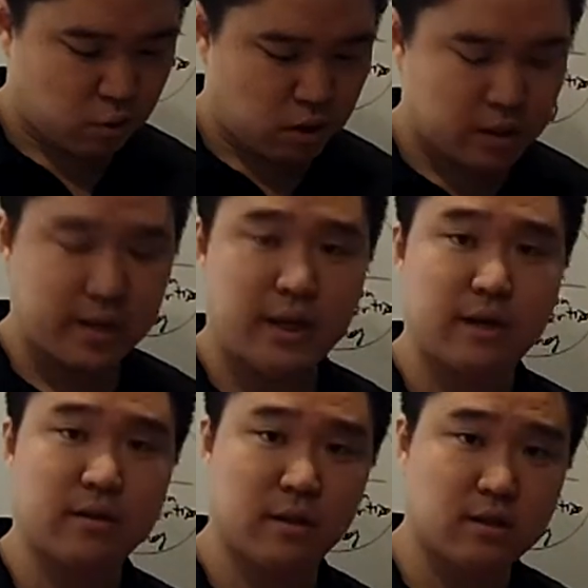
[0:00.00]
What
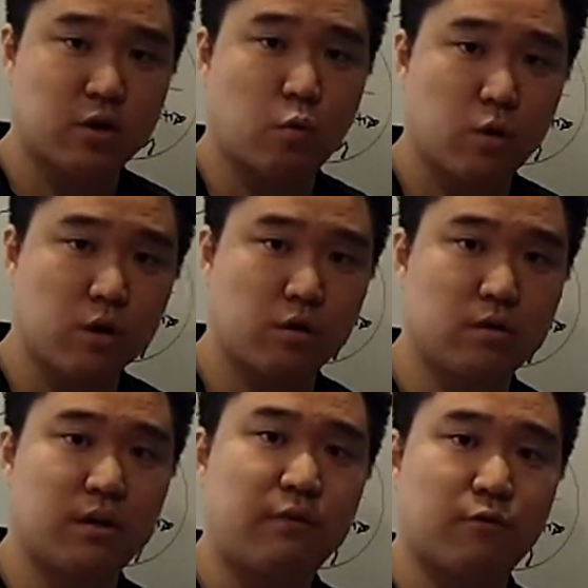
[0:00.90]
does the
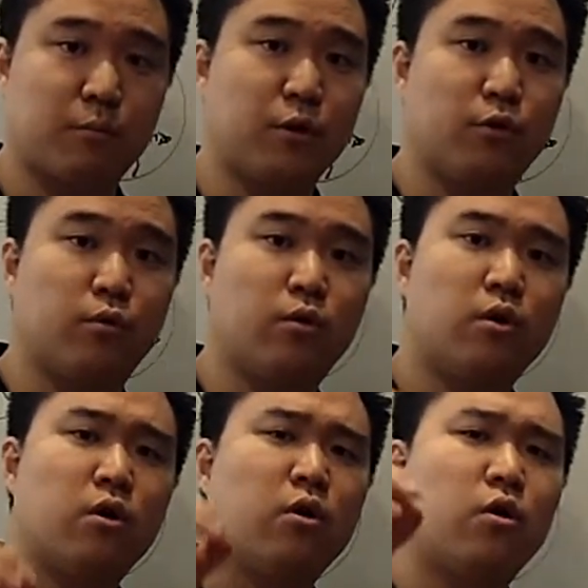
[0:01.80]
world need from you?
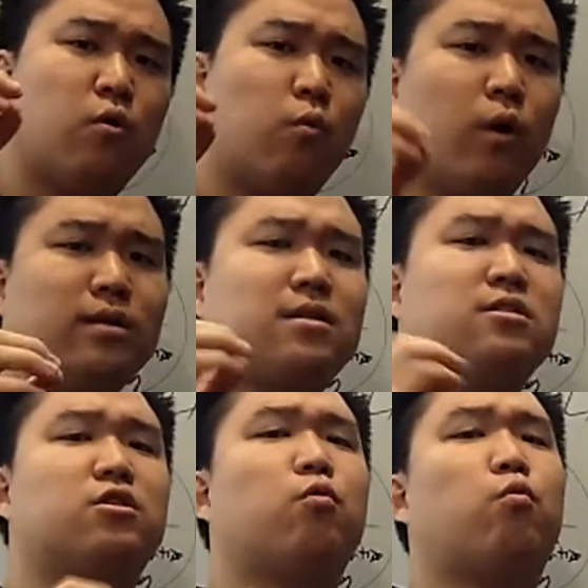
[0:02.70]
What
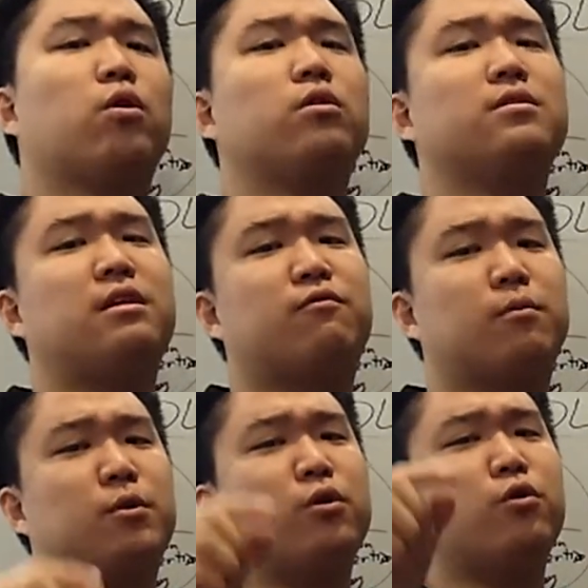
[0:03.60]
does the world need
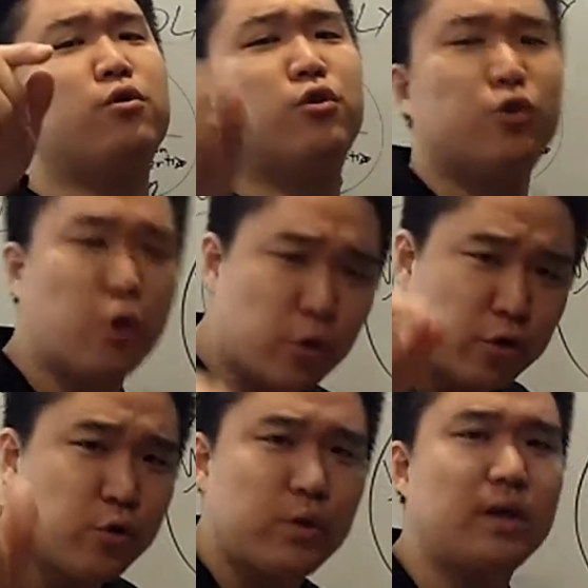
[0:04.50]
from you?
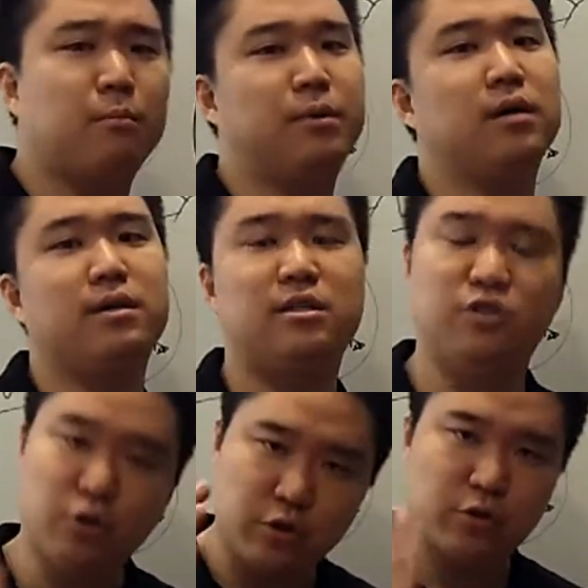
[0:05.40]
Your unique
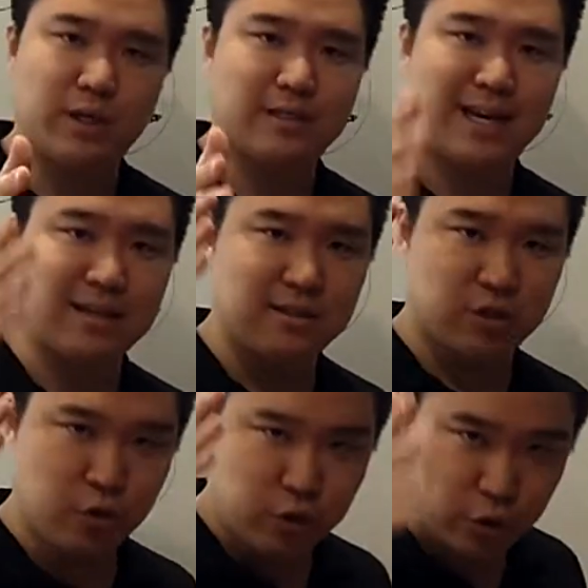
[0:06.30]
abilities, your unique
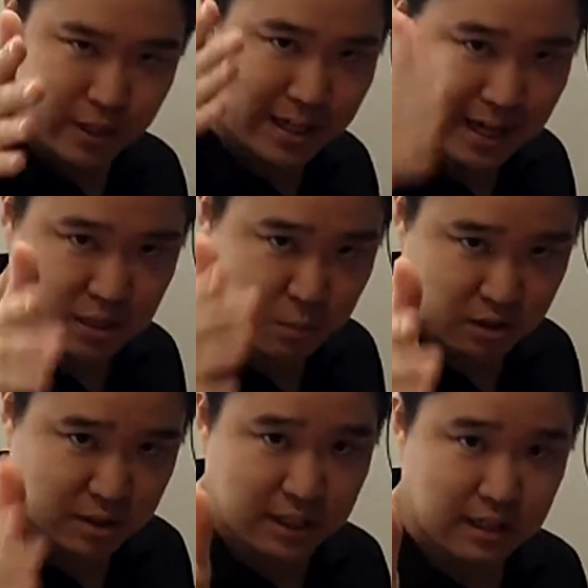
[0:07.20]
talents, your unique
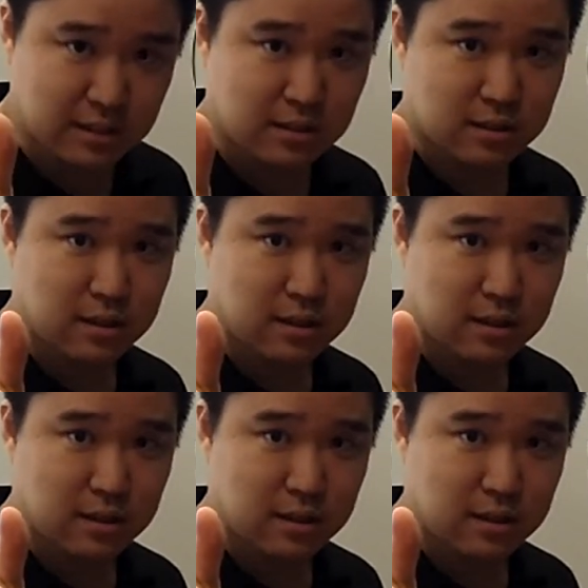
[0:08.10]
expertise.